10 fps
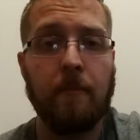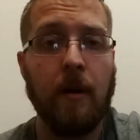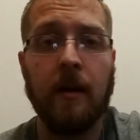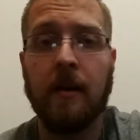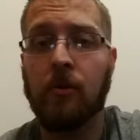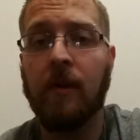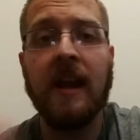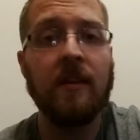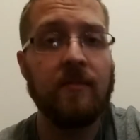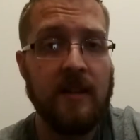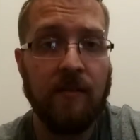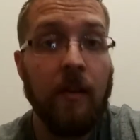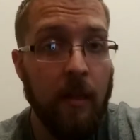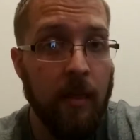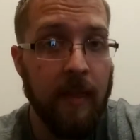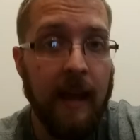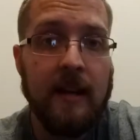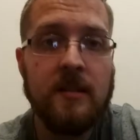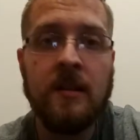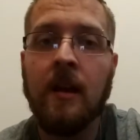an array of different
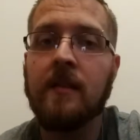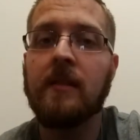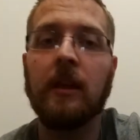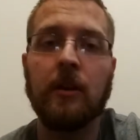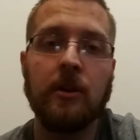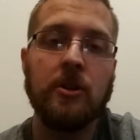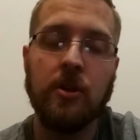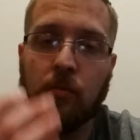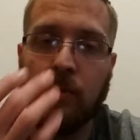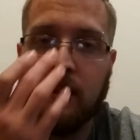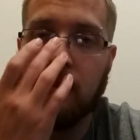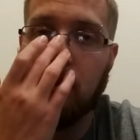things that you could do with